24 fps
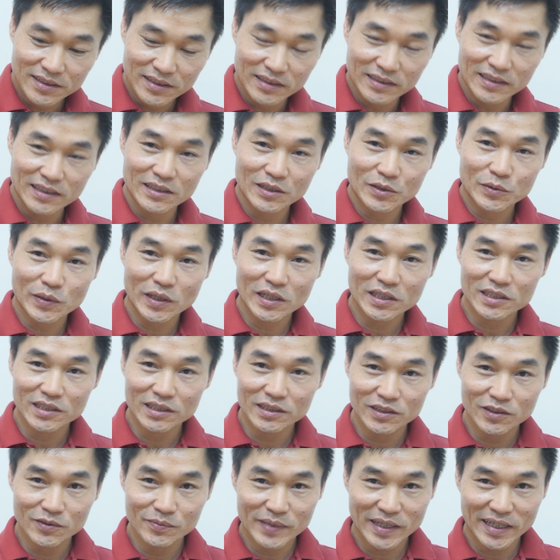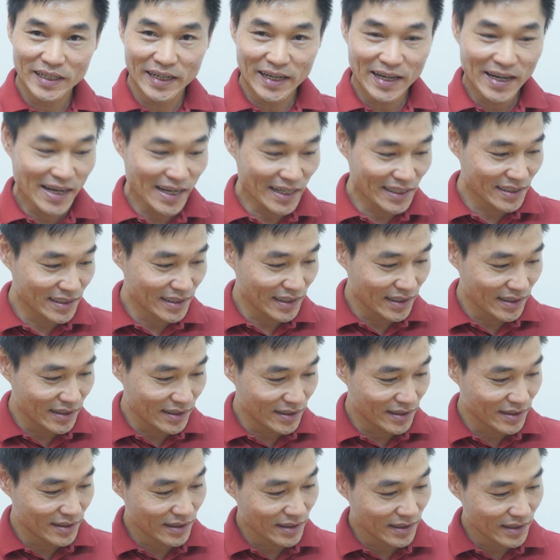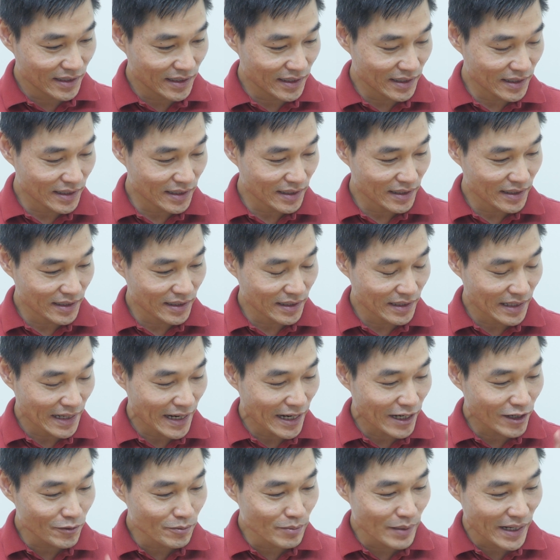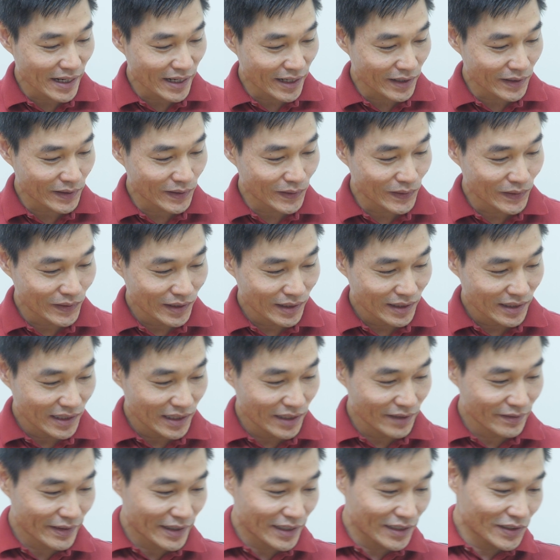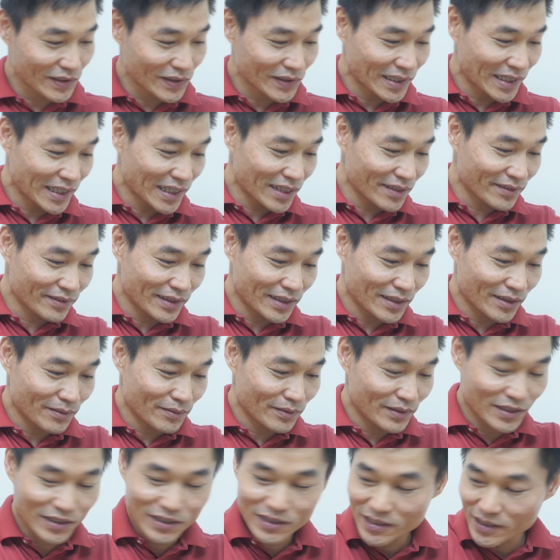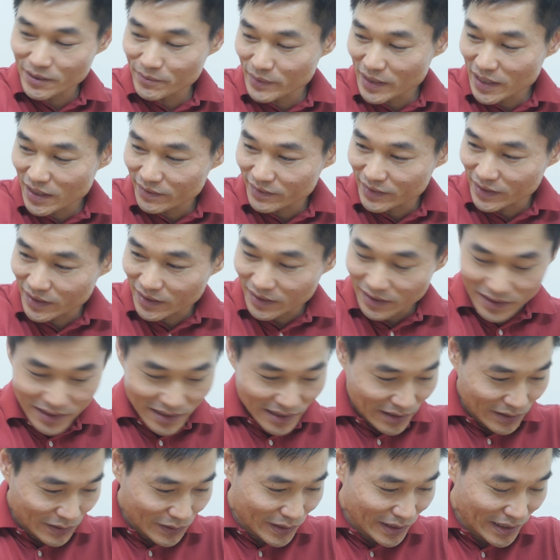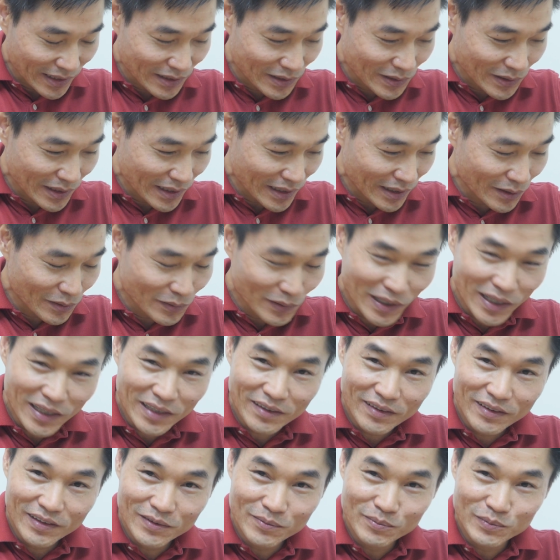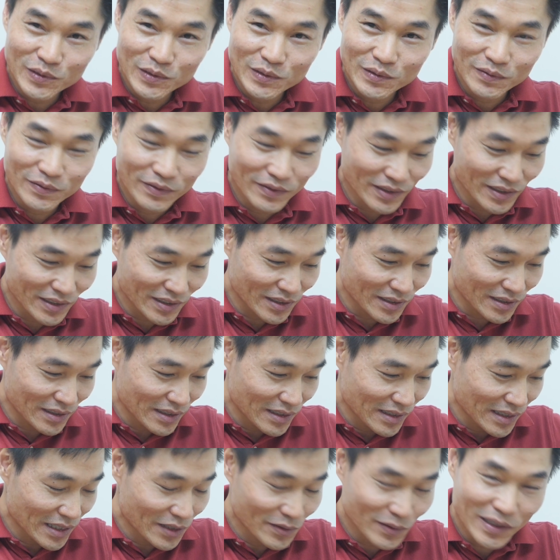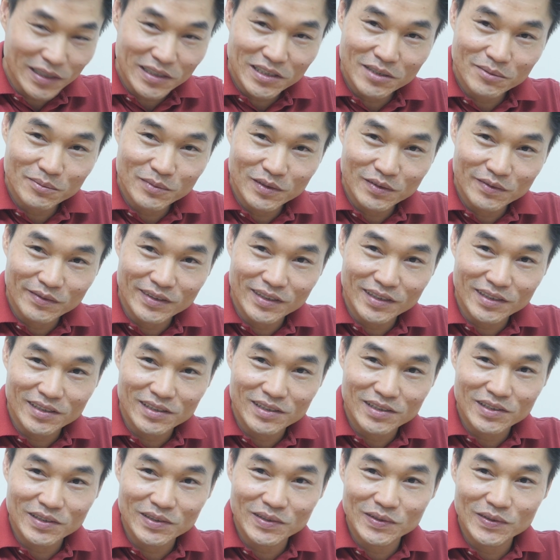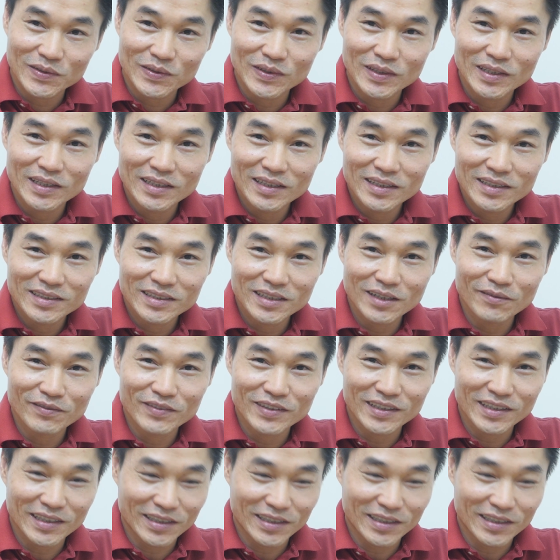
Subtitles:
Another question you might ask is how about if I don't have a DJI Mavic, or I want to move this to something